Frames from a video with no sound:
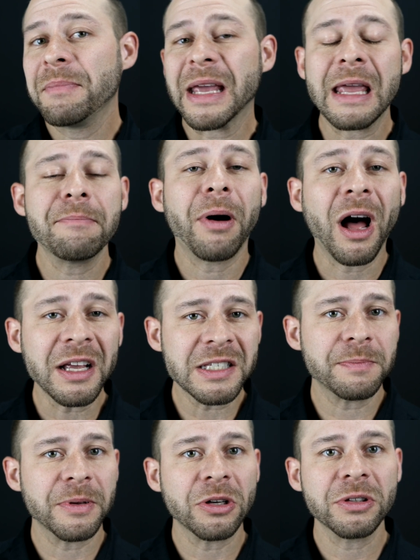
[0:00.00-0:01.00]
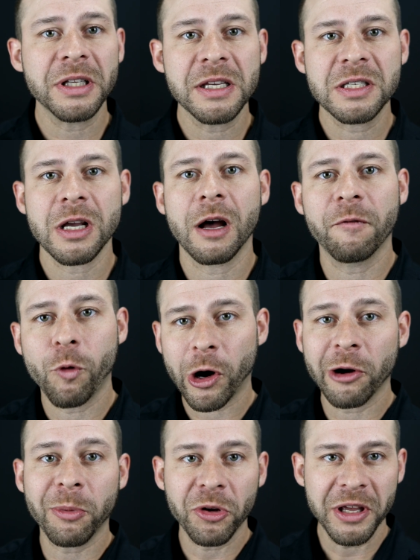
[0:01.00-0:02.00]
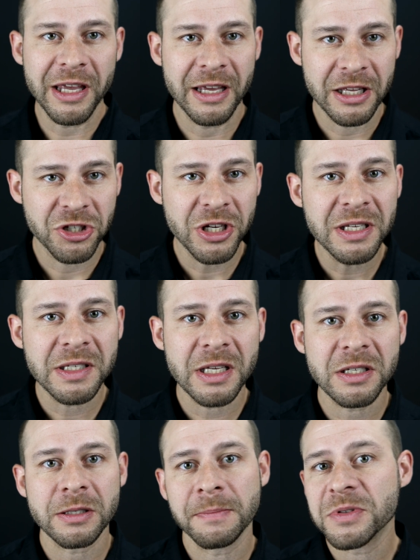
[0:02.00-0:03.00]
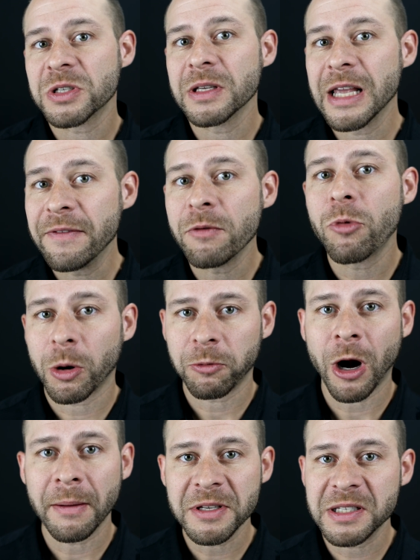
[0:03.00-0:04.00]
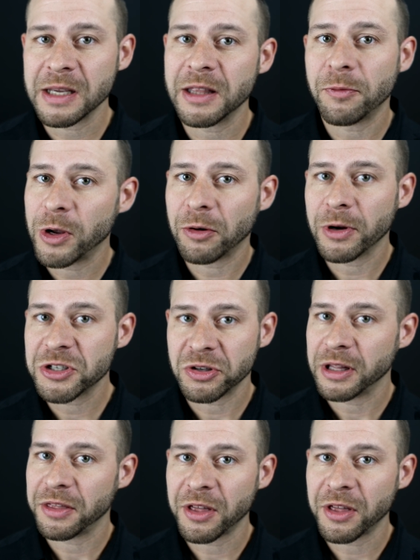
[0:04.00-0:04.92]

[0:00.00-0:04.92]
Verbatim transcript: making possibilities of wearable EEG systems even more promising than we originally